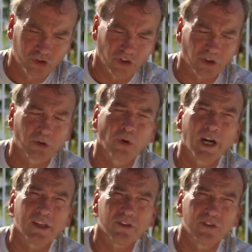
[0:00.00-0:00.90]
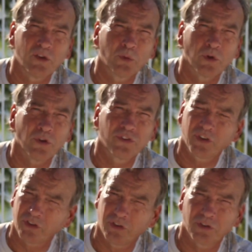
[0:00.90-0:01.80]
their credit, SeaWorld,
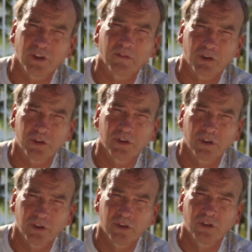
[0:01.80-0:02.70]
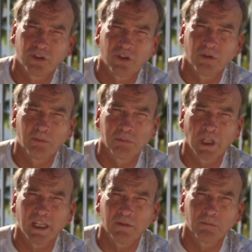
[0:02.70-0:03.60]
6 years after
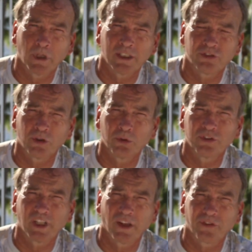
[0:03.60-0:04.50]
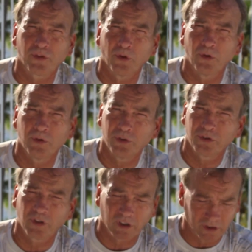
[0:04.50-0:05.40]
Brancheau's death, so you're
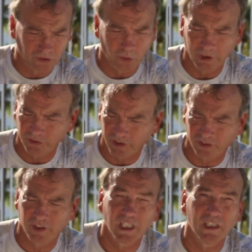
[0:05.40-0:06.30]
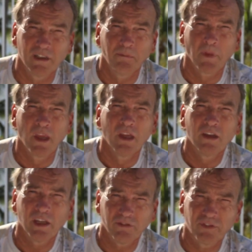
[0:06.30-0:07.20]
talking 2016,
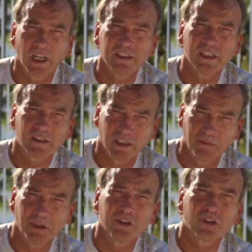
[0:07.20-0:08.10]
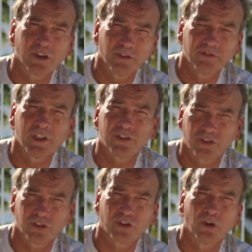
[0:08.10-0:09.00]
they finally claim that they're going to finish
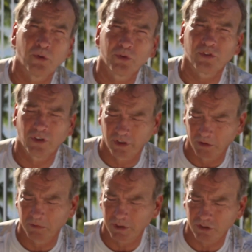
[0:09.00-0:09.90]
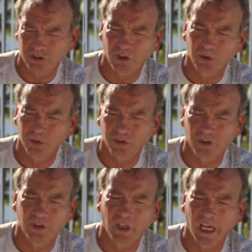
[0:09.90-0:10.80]
the shows. They're done with the shows,
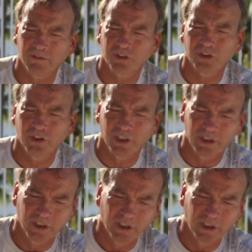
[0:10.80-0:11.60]
and after the